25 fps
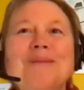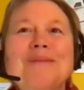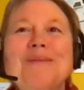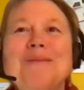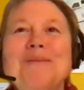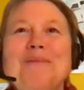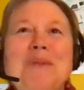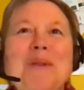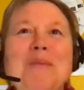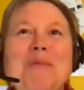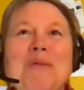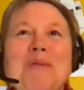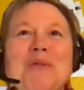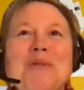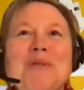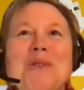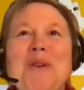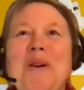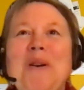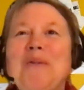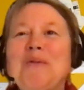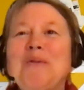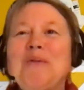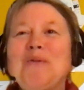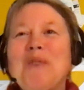people's who
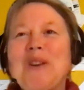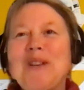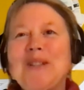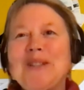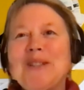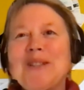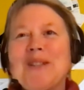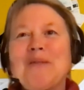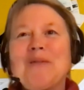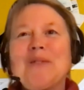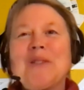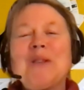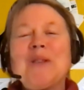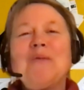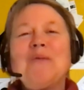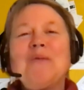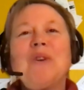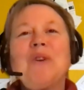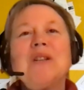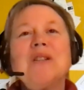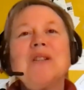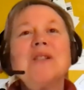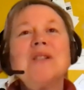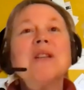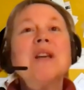haven't, faces I haven't seen for
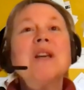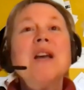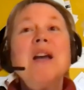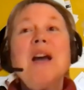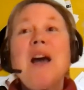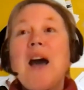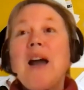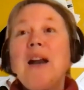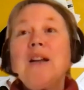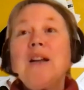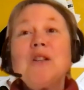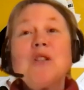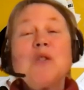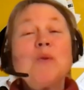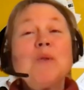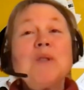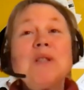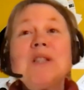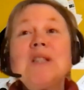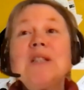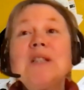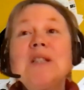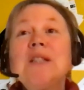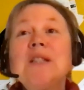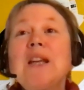ages. And I just
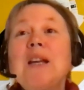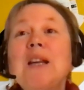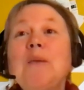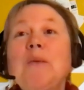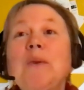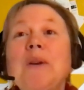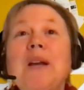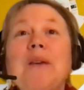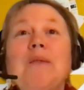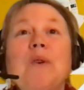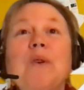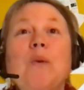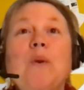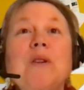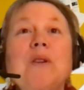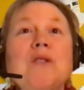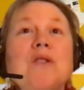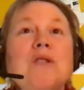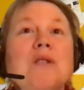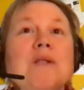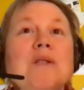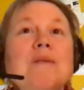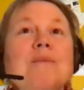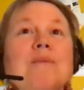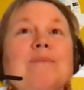wondered, does anyone have a question?